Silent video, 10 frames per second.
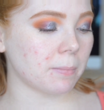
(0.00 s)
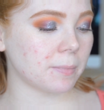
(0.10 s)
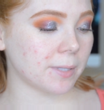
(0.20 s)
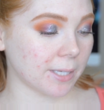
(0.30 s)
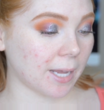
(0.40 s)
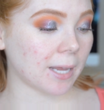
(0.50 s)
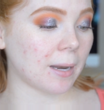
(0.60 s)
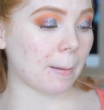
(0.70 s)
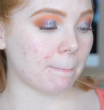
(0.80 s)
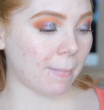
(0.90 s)

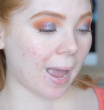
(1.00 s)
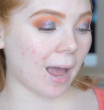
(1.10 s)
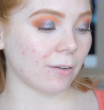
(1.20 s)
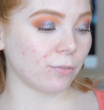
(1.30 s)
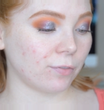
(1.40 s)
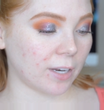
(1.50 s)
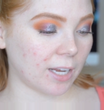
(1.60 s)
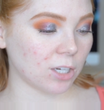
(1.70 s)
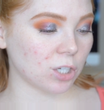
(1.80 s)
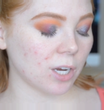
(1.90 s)
skin matte
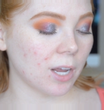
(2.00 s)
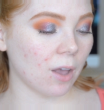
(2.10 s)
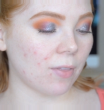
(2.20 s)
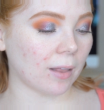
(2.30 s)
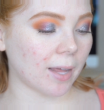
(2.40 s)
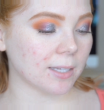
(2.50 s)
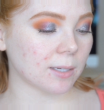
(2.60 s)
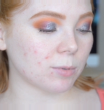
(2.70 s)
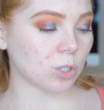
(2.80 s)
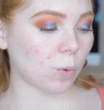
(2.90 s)
finish that
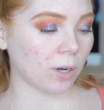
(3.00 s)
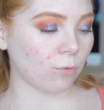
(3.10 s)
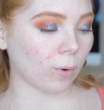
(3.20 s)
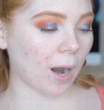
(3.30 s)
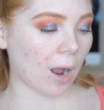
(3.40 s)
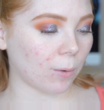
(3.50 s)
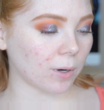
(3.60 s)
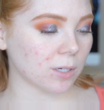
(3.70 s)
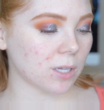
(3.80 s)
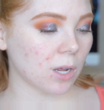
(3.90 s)
lasts up to 24
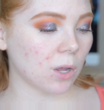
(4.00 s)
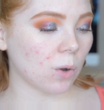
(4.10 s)
hours.